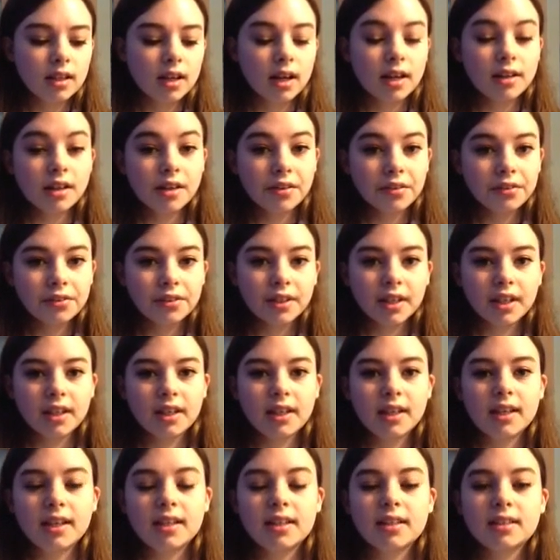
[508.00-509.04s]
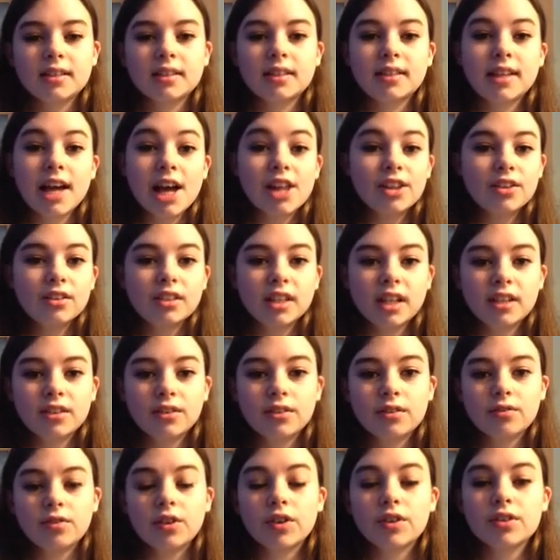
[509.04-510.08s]
another thing is Gallaudet
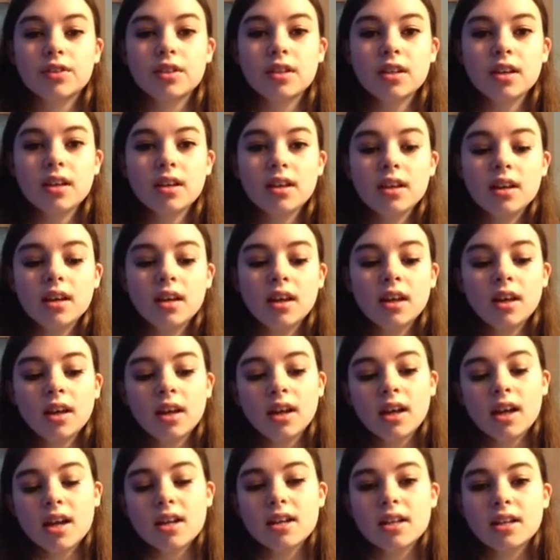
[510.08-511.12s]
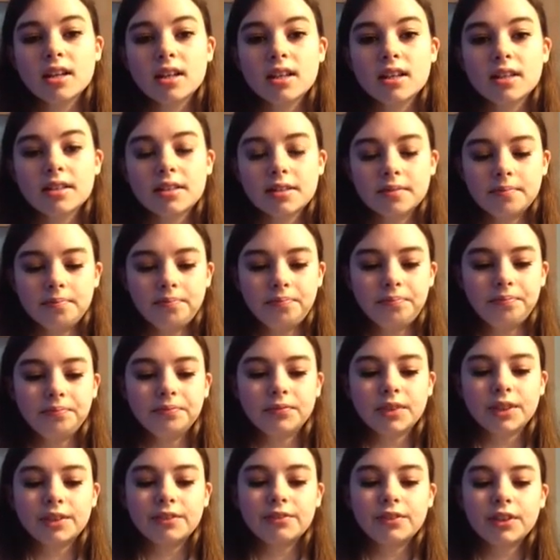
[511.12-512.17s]
University, and it is
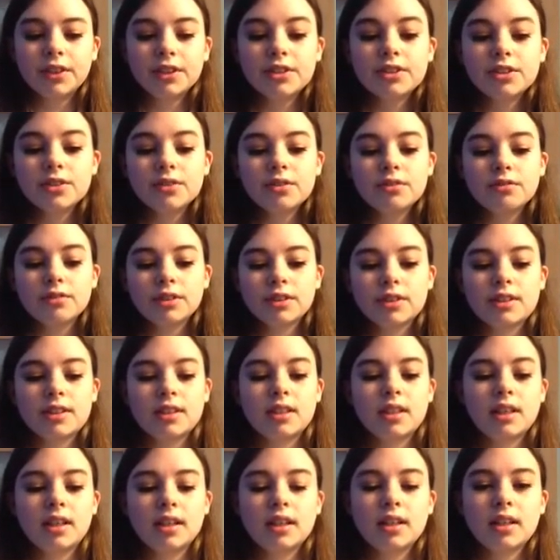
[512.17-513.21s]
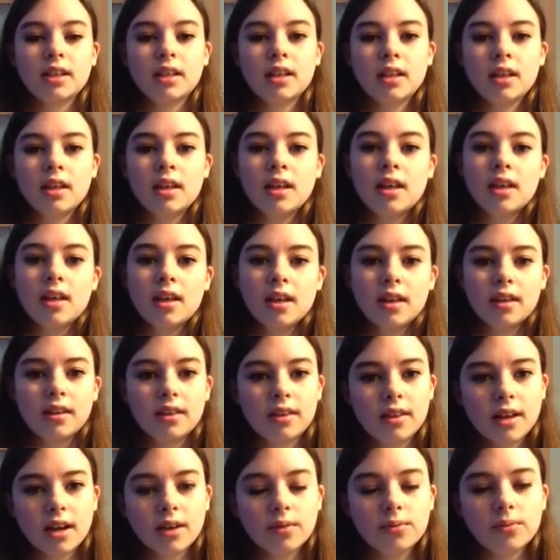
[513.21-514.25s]
the first university
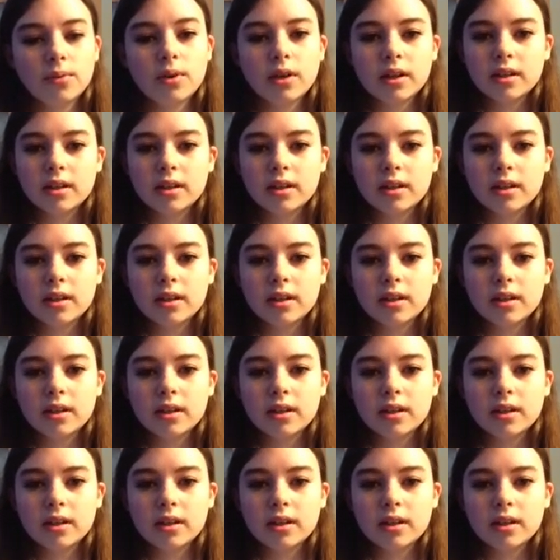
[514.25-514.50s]
that